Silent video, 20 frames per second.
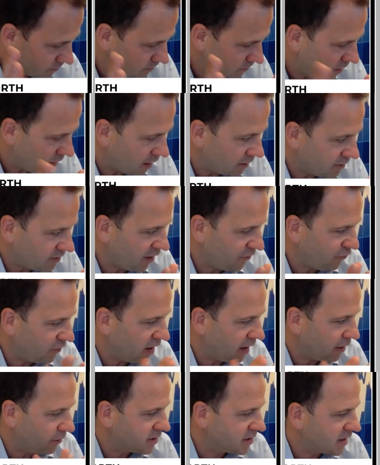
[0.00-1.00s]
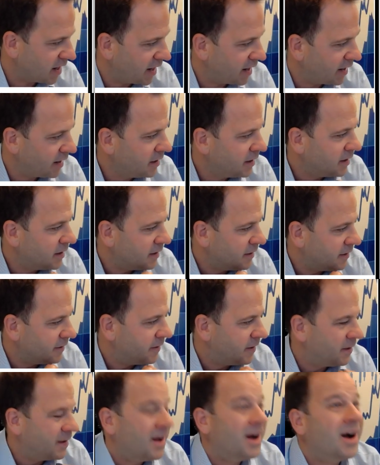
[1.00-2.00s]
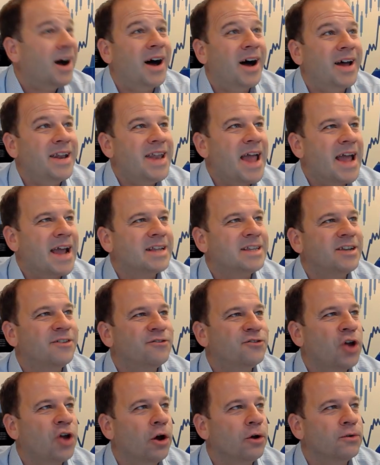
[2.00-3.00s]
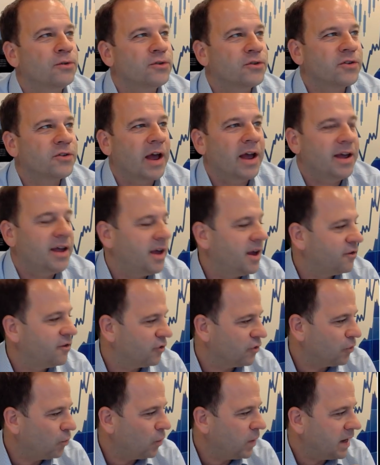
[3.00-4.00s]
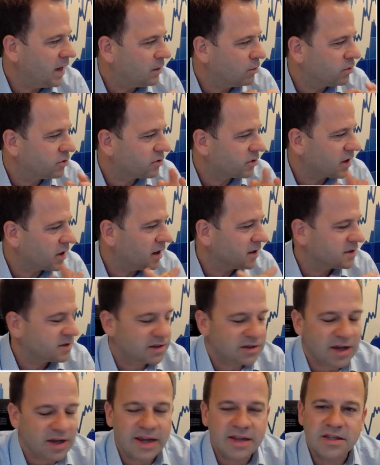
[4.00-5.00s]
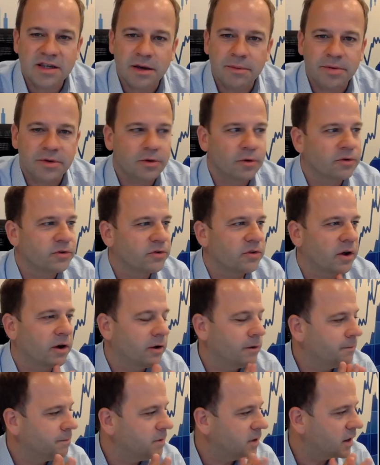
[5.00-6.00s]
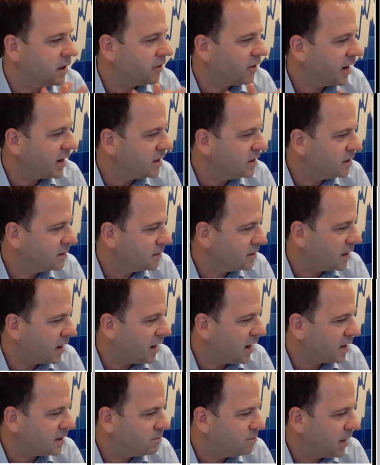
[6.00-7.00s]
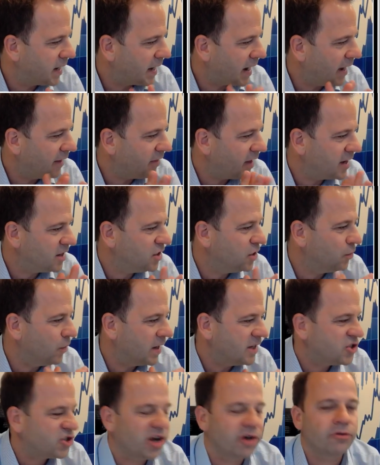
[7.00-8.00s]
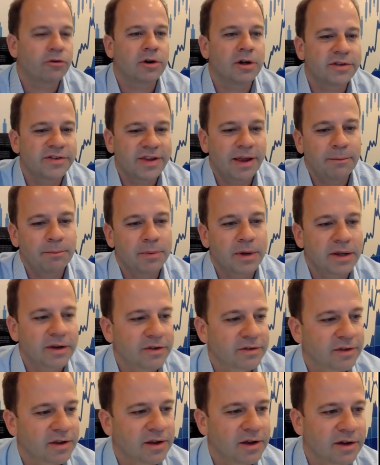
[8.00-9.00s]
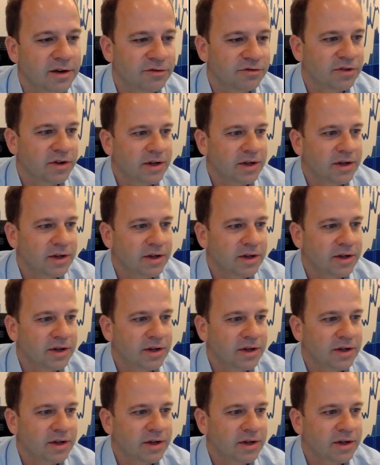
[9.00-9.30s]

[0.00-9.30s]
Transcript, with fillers: you know, definitely I would say uh, a negative tone set here for the week with regards to data, but also, you know, that I'd pick out that U N General Assembly as the kind of